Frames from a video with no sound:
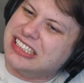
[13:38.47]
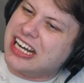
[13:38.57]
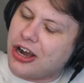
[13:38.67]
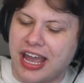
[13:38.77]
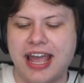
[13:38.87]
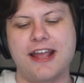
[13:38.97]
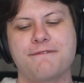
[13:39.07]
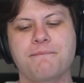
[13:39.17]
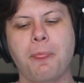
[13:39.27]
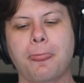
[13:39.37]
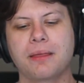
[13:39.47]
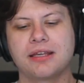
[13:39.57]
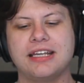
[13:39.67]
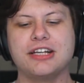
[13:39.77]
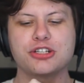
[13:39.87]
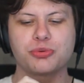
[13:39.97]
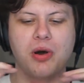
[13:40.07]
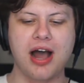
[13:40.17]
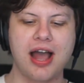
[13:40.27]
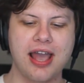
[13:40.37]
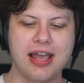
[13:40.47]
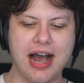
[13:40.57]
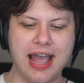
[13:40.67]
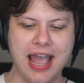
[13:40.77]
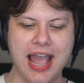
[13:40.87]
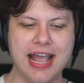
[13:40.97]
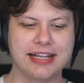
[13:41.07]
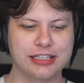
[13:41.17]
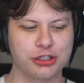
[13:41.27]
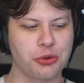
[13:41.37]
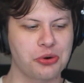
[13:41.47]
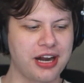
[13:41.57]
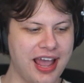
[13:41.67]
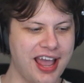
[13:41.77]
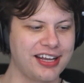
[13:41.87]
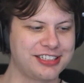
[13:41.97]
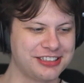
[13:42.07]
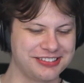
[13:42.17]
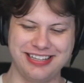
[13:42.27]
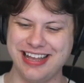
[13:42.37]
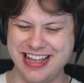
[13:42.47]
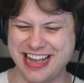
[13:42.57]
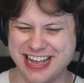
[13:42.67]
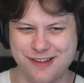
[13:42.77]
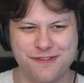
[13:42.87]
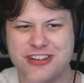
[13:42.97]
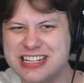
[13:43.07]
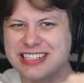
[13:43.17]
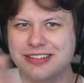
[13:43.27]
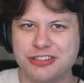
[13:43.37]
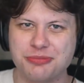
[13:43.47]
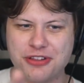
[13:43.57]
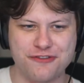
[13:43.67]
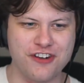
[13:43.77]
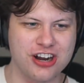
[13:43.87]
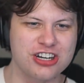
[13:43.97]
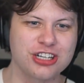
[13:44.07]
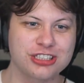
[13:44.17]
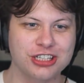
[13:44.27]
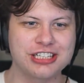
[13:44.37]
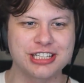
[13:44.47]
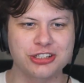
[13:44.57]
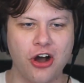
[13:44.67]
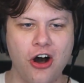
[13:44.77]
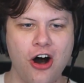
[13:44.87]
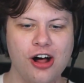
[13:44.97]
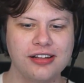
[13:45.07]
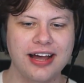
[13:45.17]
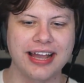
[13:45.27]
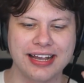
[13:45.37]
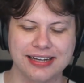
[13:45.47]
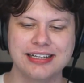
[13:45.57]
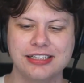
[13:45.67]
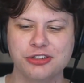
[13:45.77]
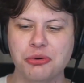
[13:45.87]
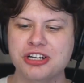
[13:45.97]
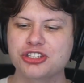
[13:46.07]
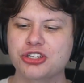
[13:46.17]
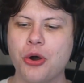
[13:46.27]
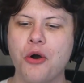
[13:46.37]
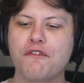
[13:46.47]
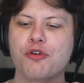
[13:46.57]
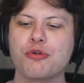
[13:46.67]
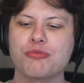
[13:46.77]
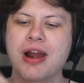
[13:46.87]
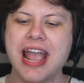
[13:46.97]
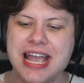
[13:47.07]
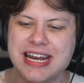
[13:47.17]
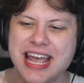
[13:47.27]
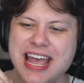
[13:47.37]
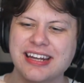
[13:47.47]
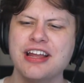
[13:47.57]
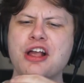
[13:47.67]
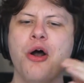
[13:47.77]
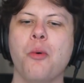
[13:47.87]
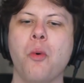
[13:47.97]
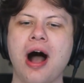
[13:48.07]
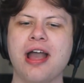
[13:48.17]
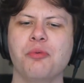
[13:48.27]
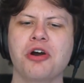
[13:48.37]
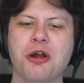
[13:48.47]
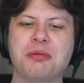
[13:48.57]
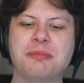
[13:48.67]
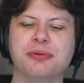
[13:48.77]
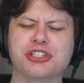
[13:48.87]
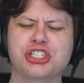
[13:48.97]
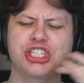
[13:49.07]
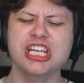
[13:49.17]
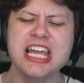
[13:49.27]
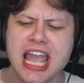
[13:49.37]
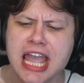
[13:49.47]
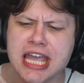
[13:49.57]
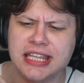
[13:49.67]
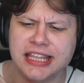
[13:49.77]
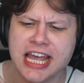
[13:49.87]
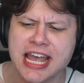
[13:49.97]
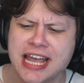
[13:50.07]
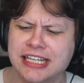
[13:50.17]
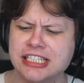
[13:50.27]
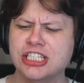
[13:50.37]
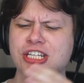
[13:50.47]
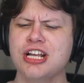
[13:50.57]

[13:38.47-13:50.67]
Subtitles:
Okay, here's why I hate Lorde hate. You motherfuckers, because it's all like, Lorde is so overrated. Why? What are people seeing in this?